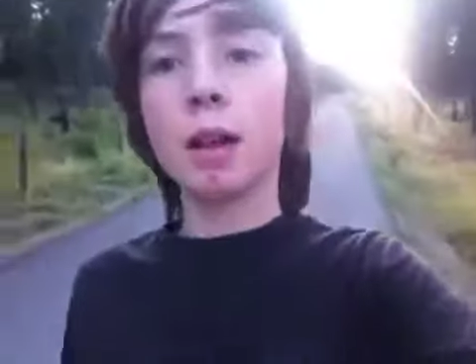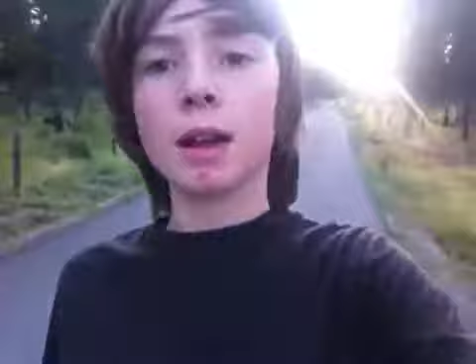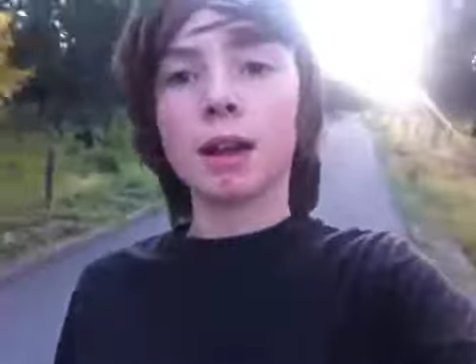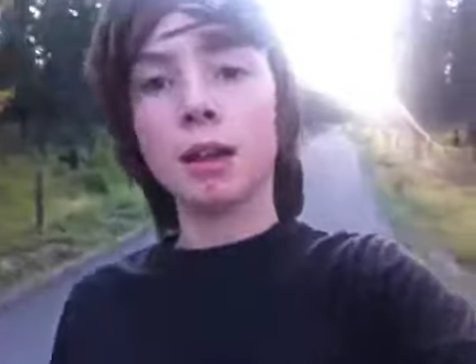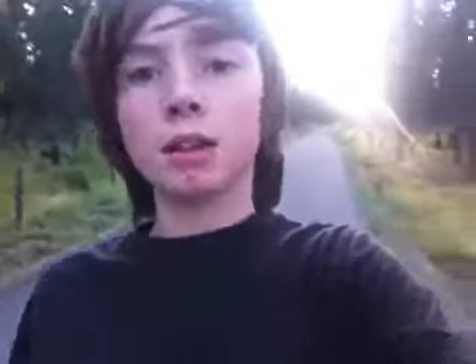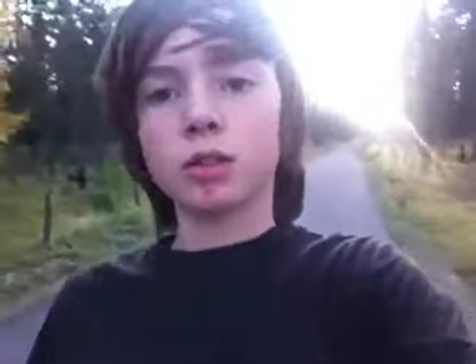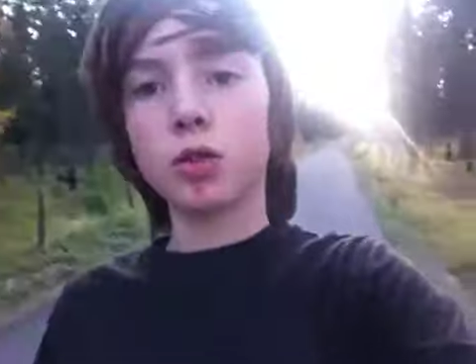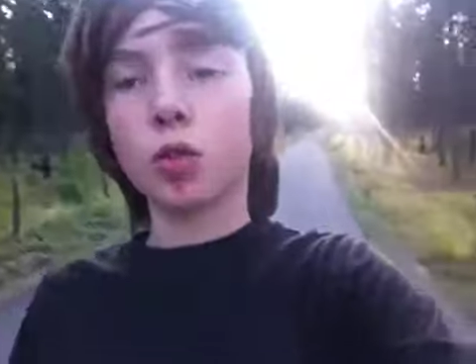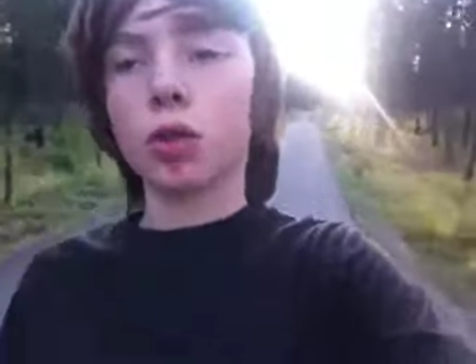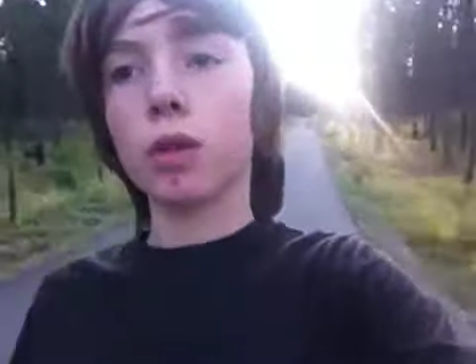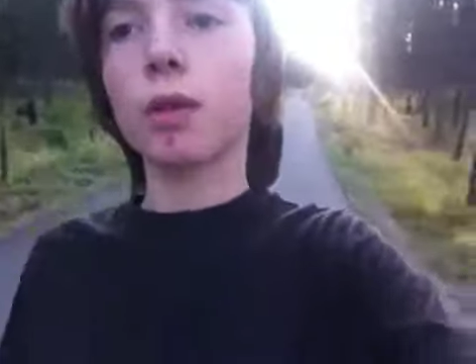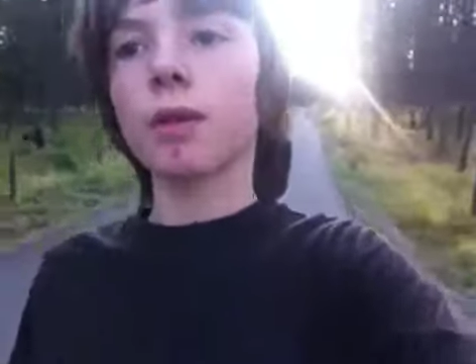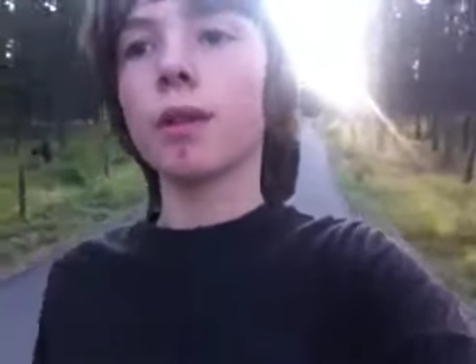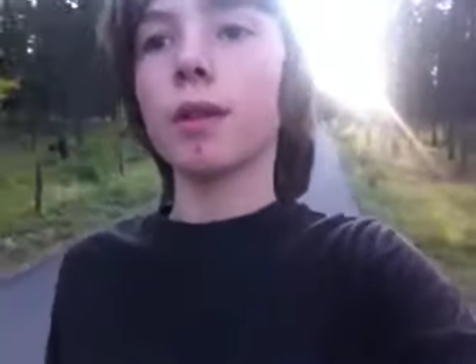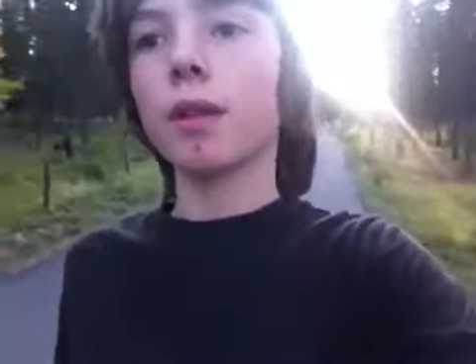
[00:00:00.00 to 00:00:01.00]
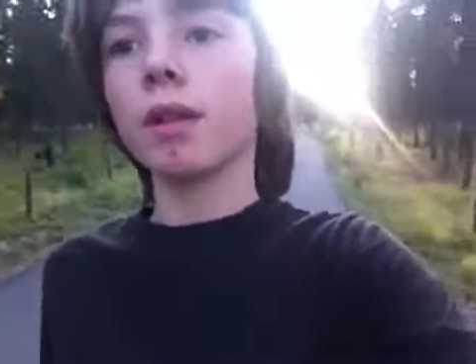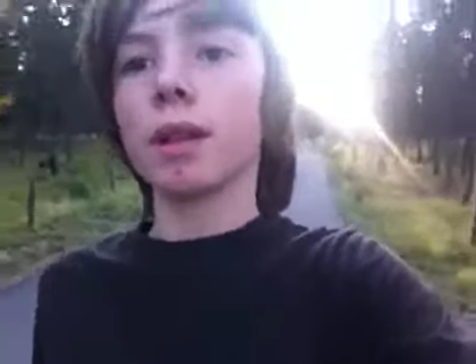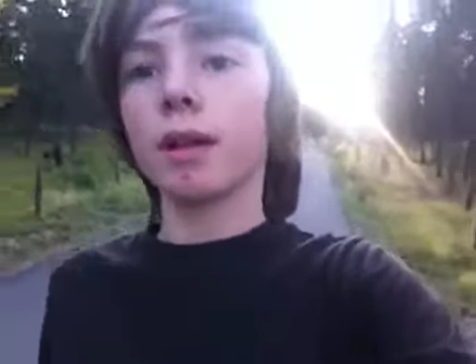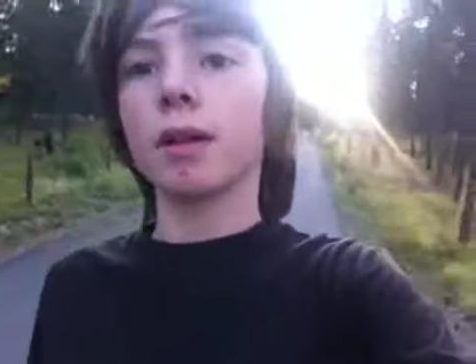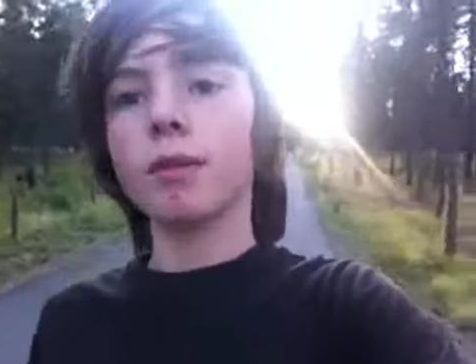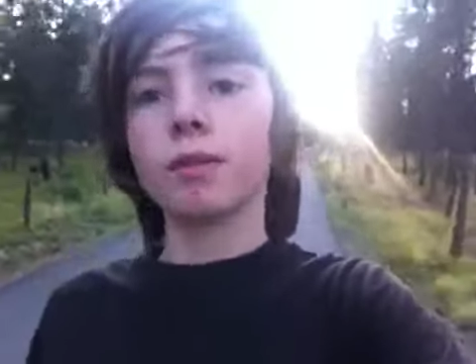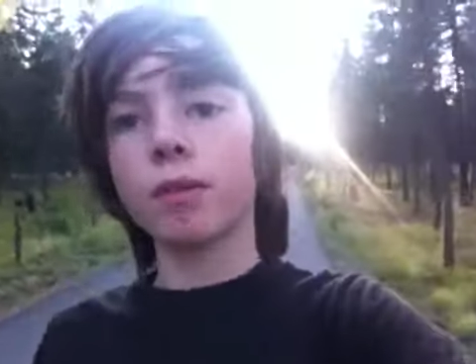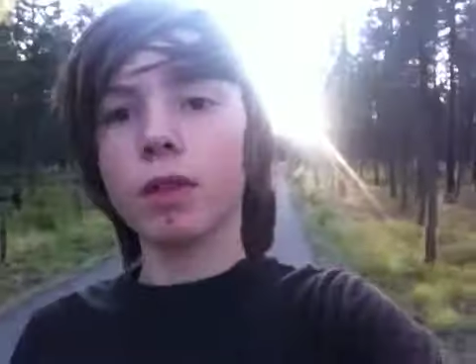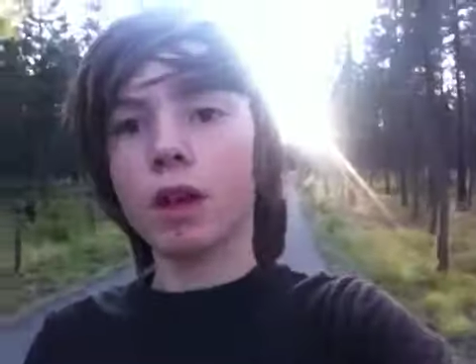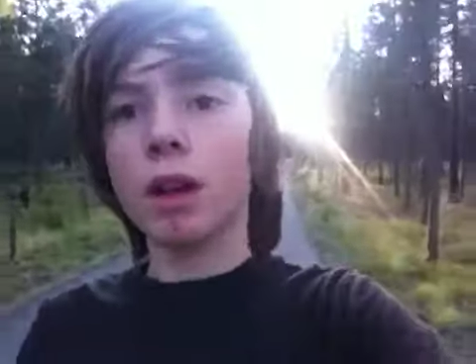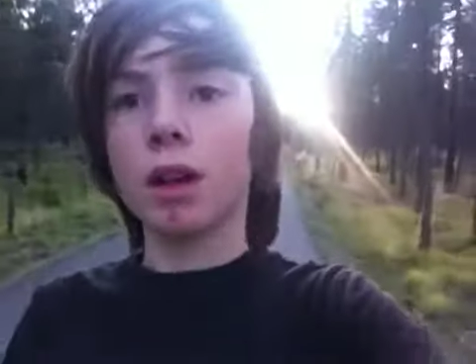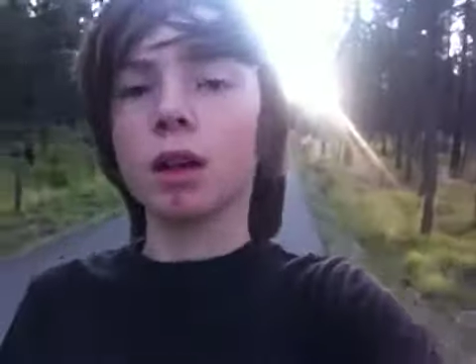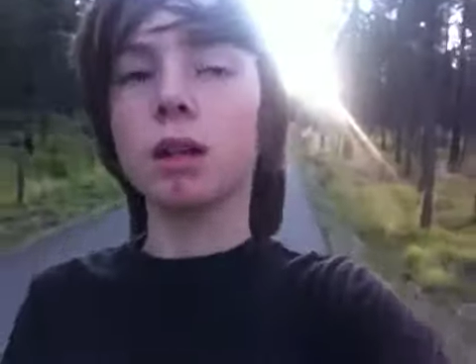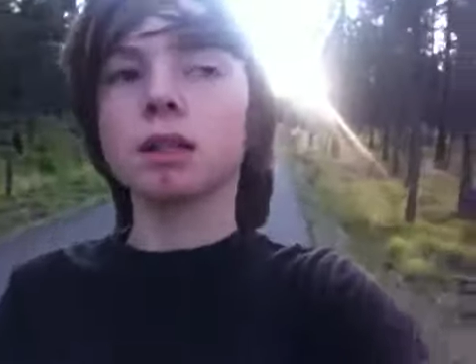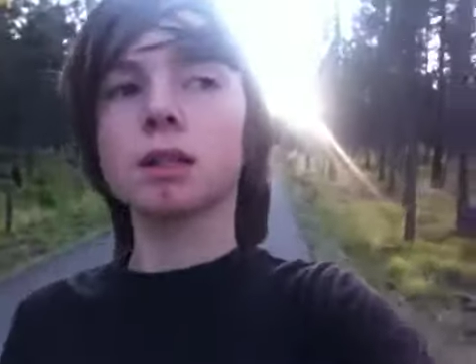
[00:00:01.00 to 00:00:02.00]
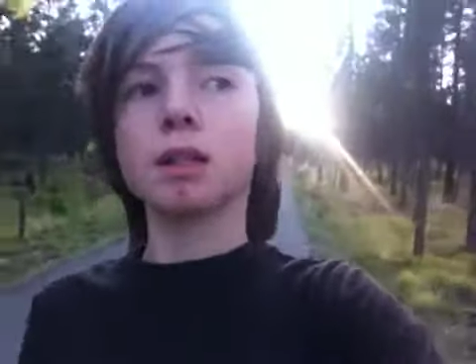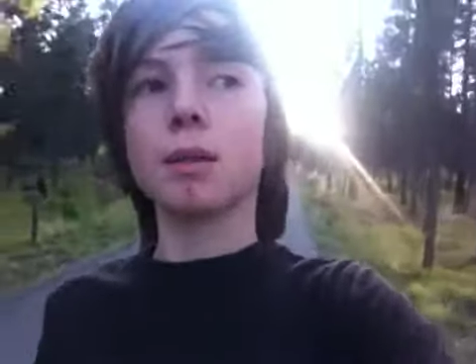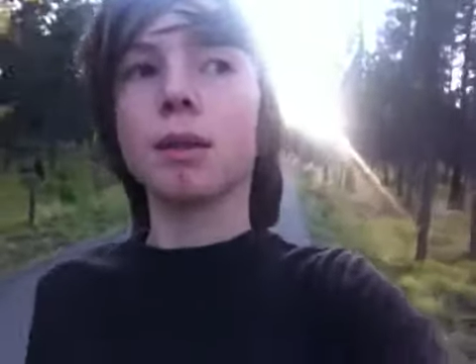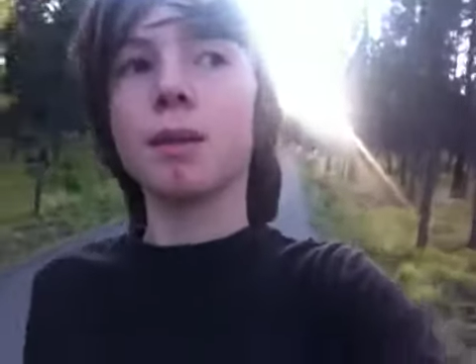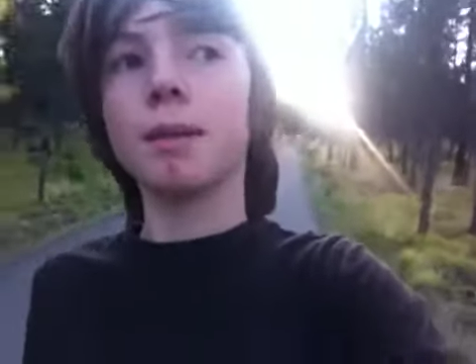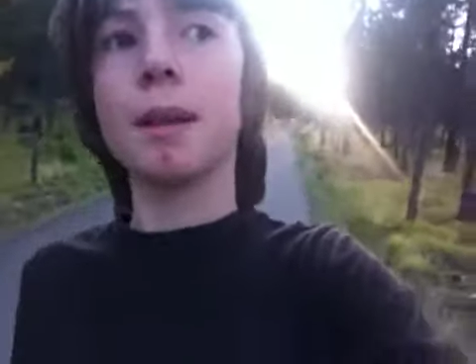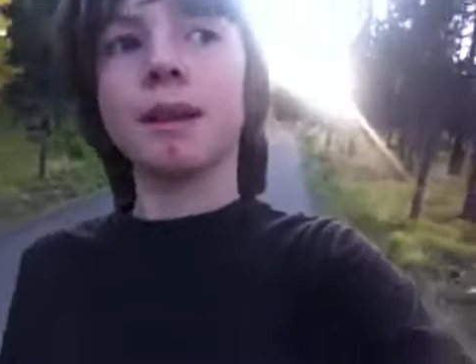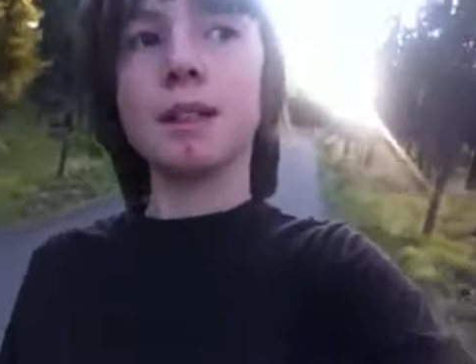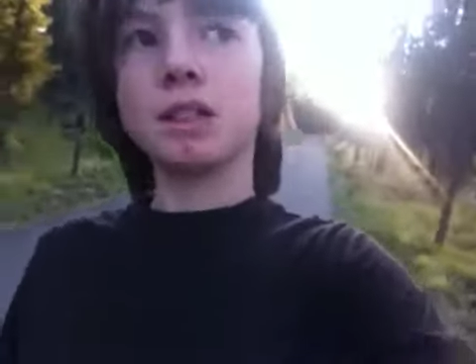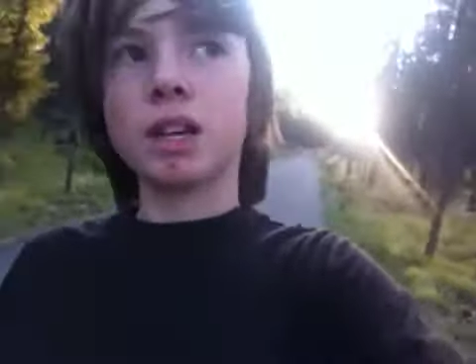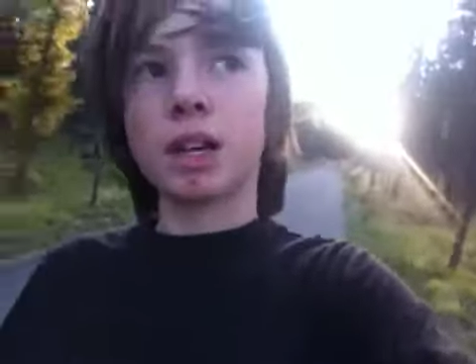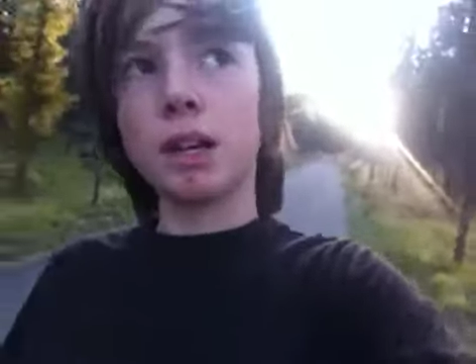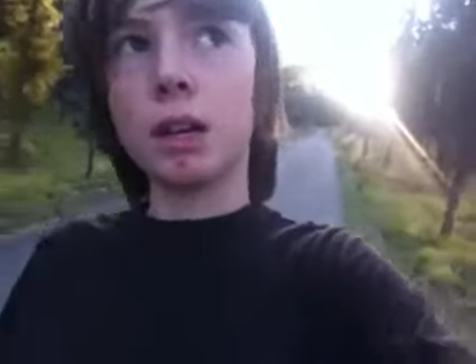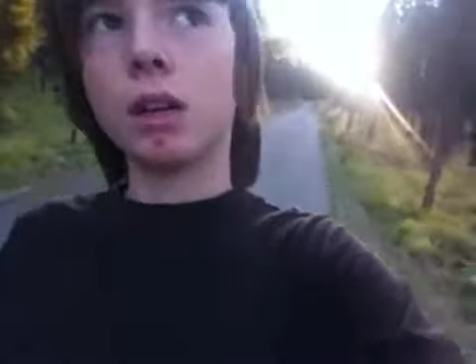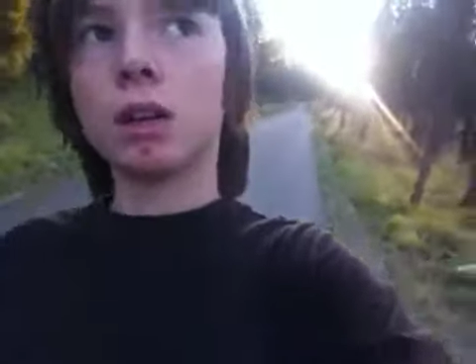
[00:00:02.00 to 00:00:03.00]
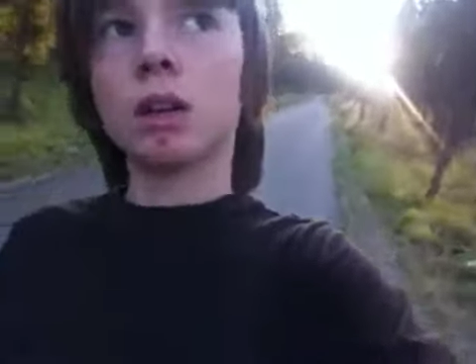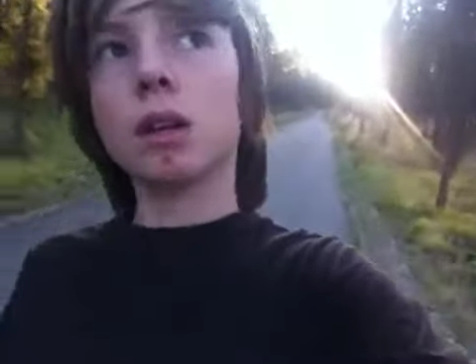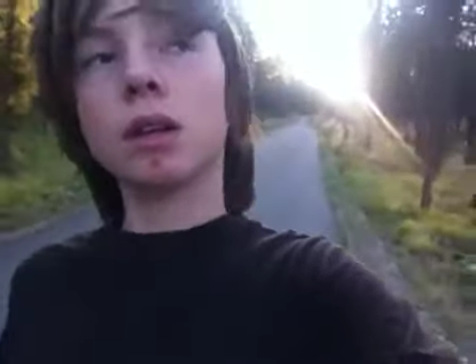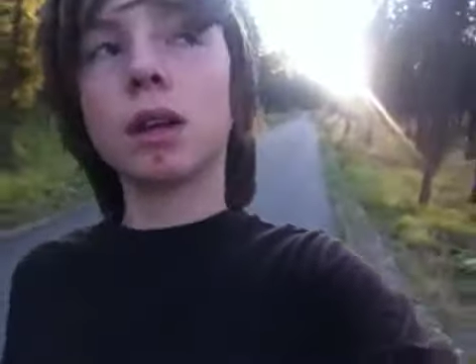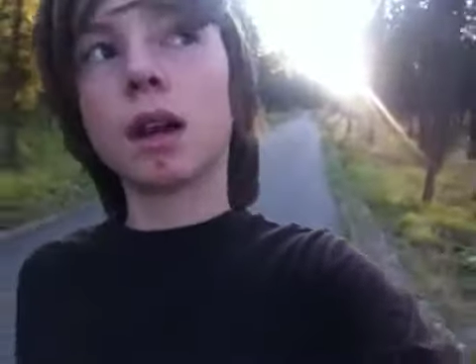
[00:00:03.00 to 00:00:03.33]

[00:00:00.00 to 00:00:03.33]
kind of short like vlogs on my main channel.